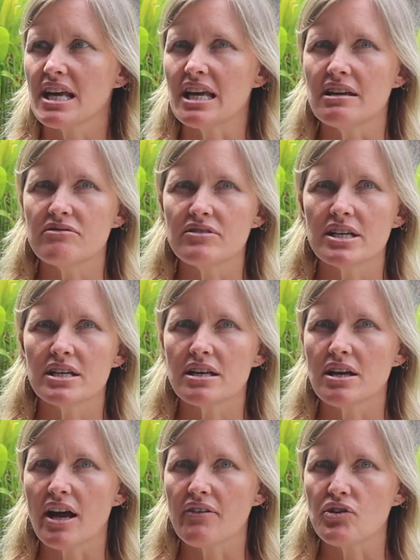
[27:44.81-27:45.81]

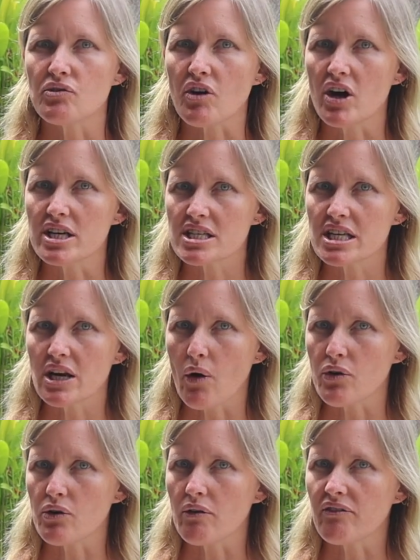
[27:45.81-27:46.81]
even if you've got internet
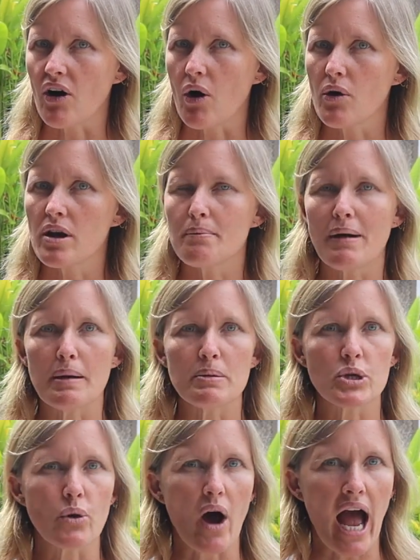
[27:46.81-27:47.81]
on your phone and
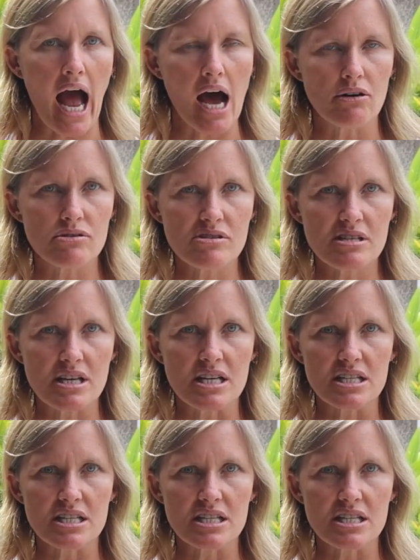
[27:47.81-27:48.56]
maybe your house